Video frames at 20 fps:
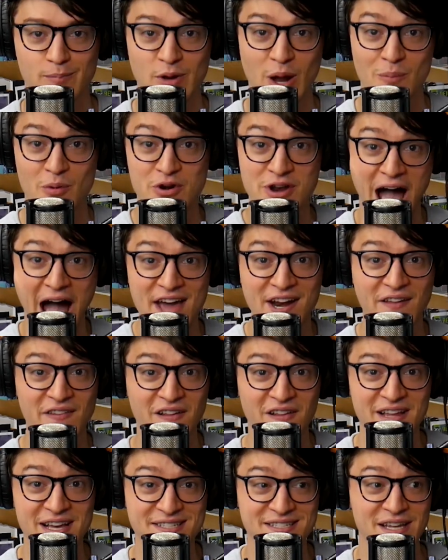Number 9 on
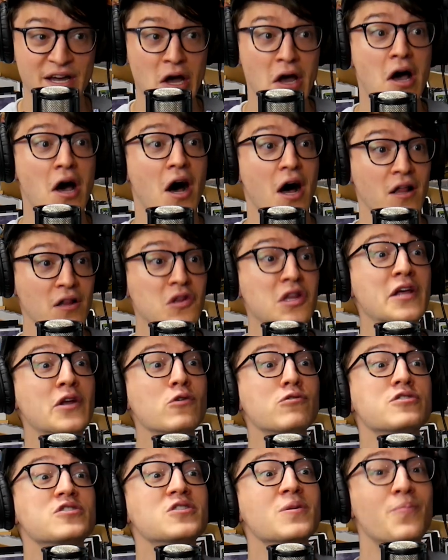the list, a
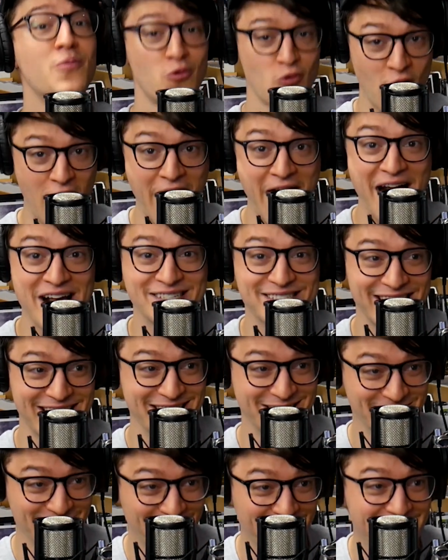little surprised that
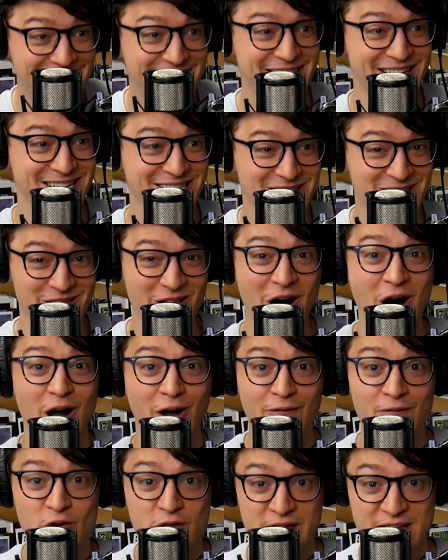it took this
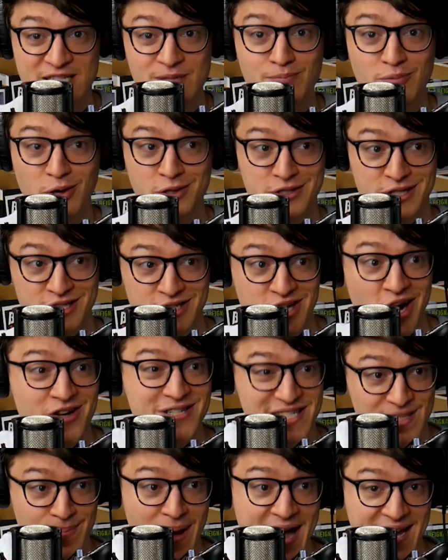long for this book to start
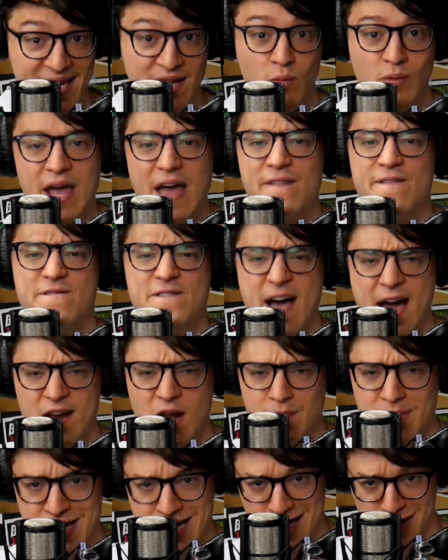spiking. We have
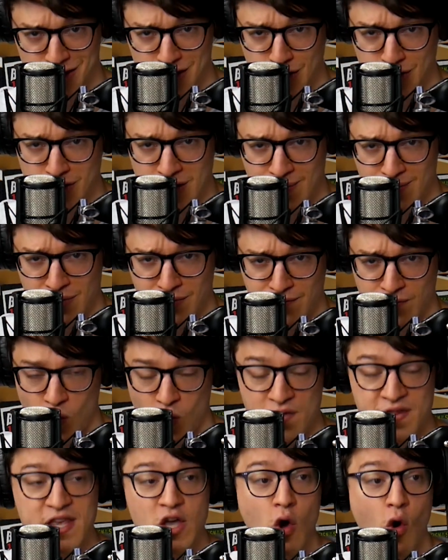Venom issue
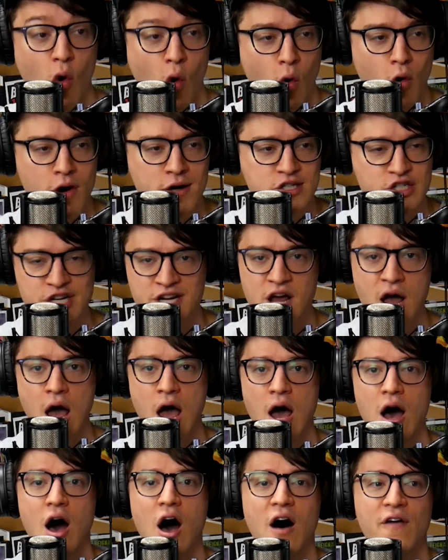#4, The Origin
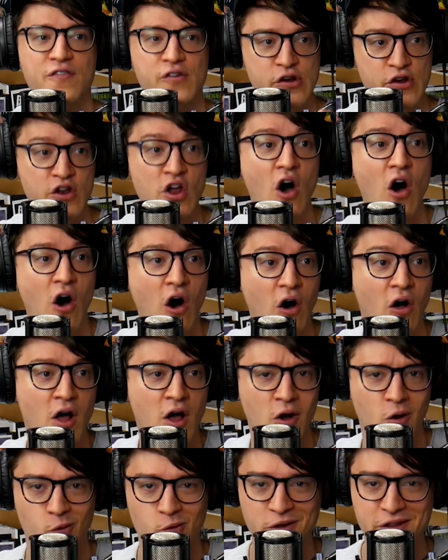of Null.
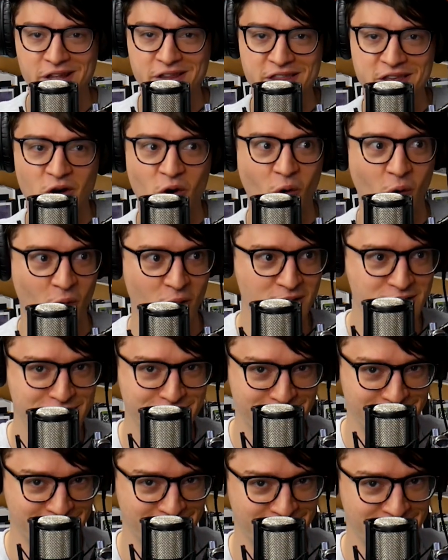Really the
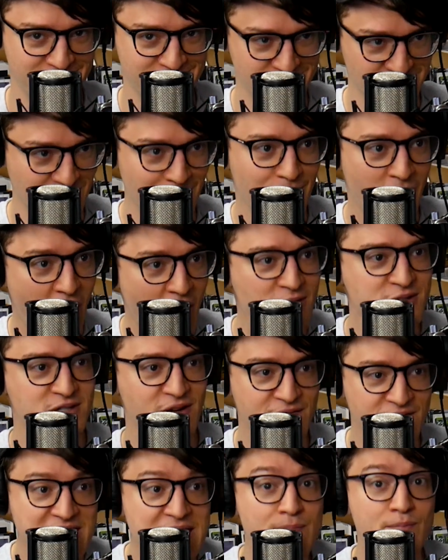origin of some parts
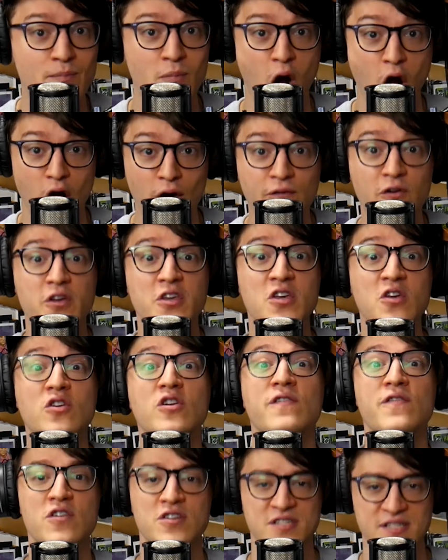of the Marvel
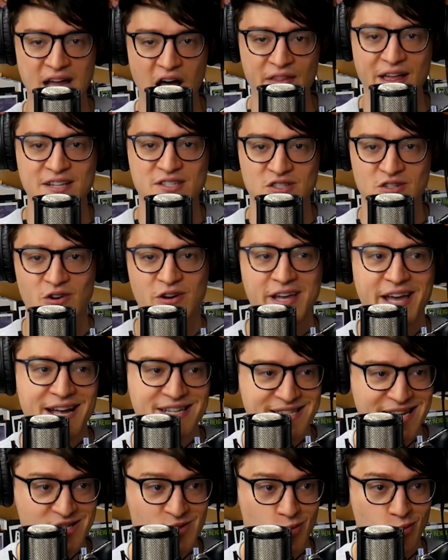universe now that Sir
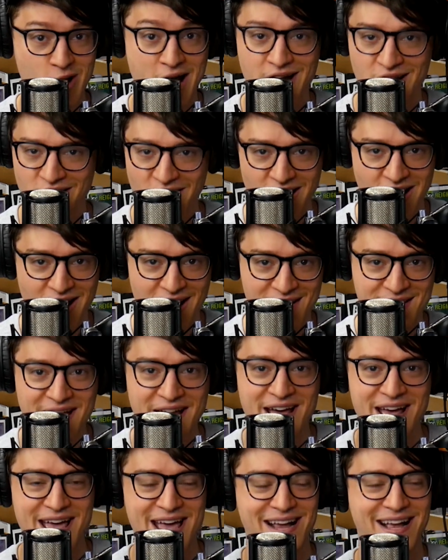Cates has retconned
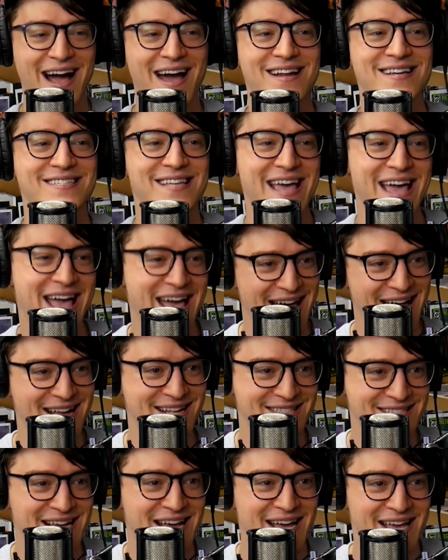and got his
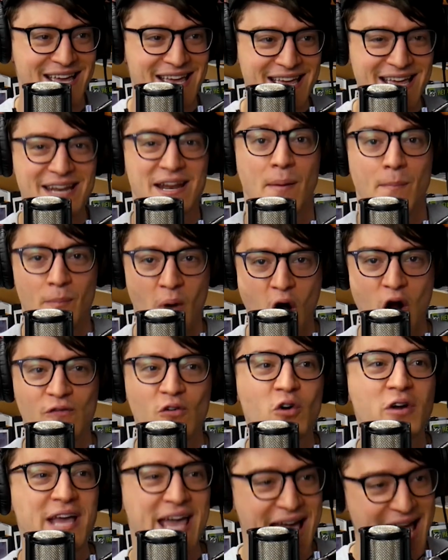hands in
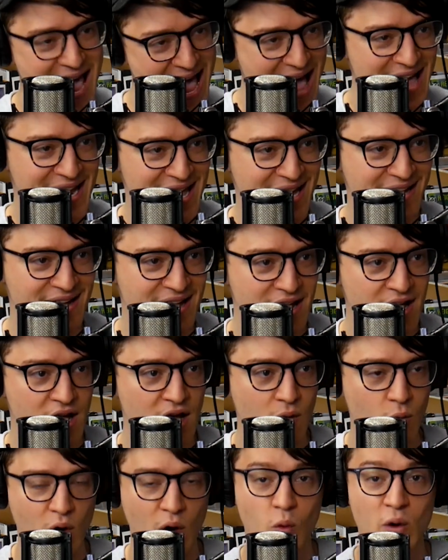Marvel canon.
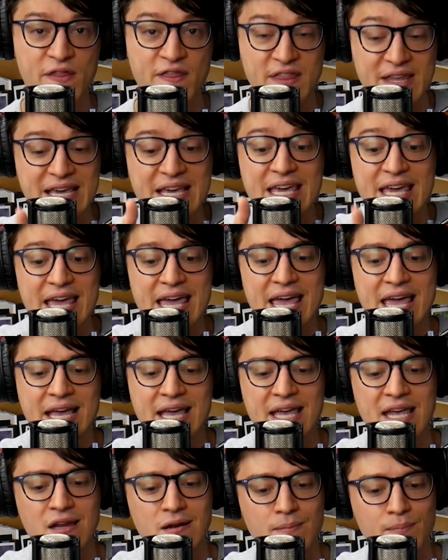Well, with the King
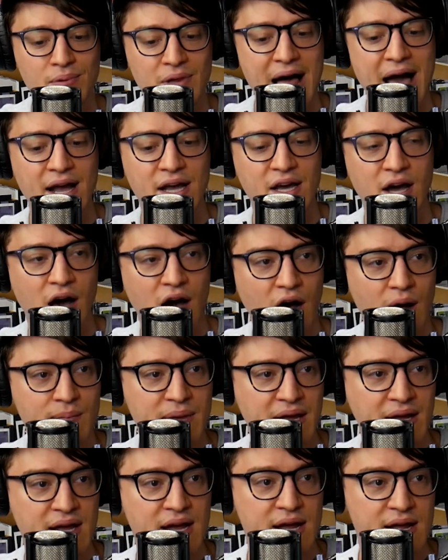in Black
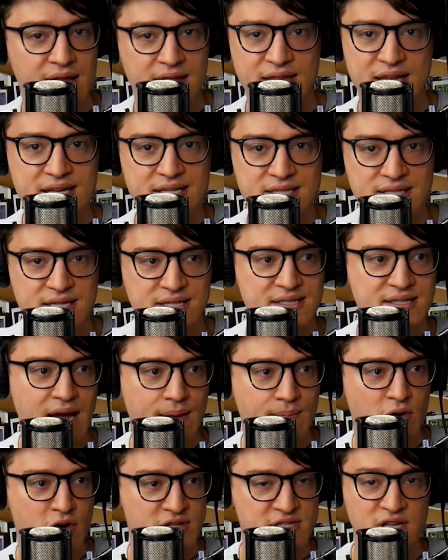coming this
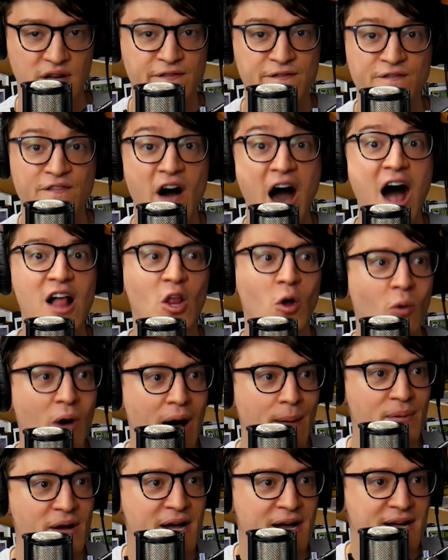December, it's a
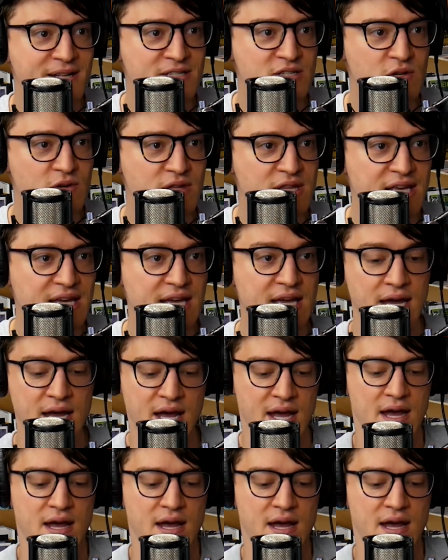follow-up to the